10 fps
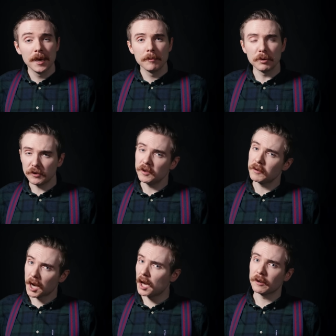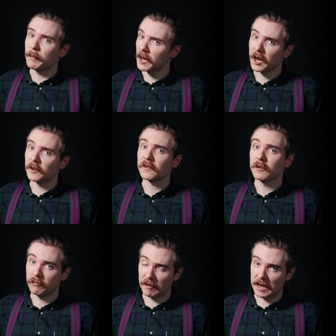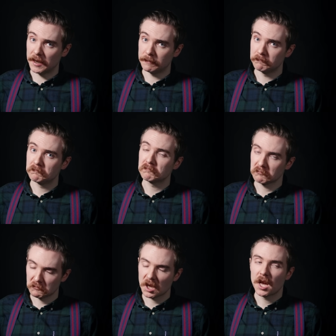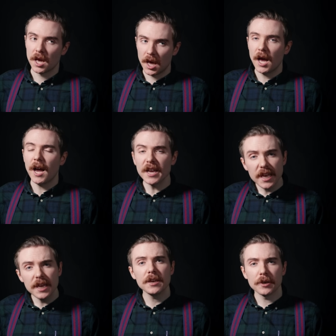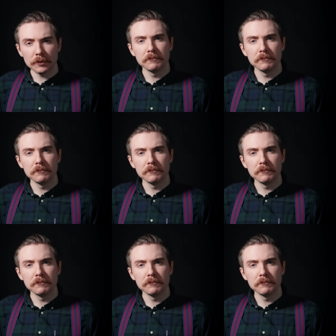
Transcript: but you can't be asked to read. I hear you.